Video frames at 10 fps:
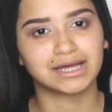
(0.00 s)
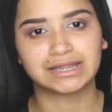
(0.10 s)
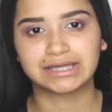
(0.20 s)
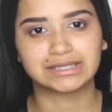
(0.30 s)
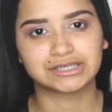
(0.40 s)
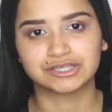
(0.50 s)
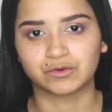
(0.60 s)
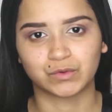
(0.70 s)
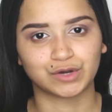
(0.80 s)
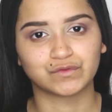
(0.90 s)
I think this is
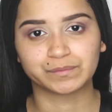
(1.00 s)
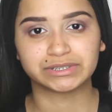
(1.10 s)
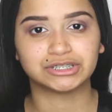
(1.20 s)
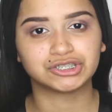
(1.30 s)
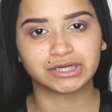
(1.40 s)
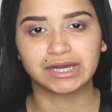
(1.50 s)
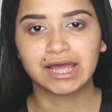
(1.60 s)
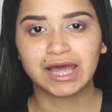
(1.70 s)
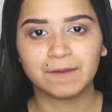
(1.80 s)
a wonderful position.